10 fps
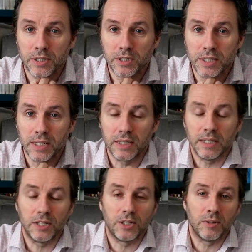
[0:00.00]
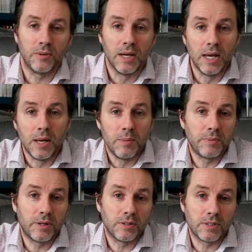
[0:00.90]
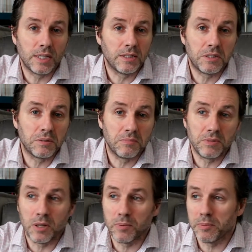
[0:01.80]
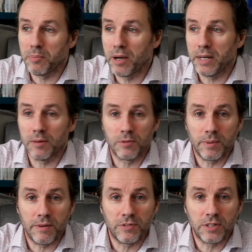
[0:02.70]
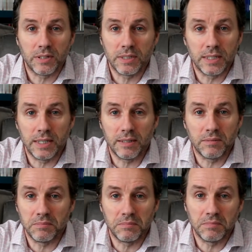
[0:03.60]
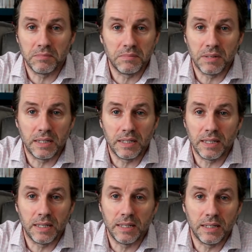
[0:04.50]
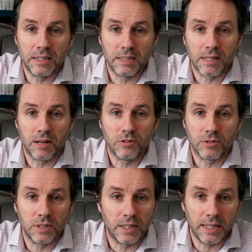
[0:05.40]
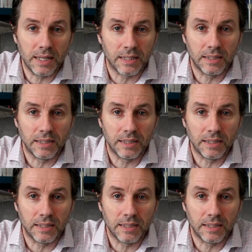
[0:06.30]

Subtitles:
a single issue, because there's no one to buy it, no one to advertising it, and it just goes on like that.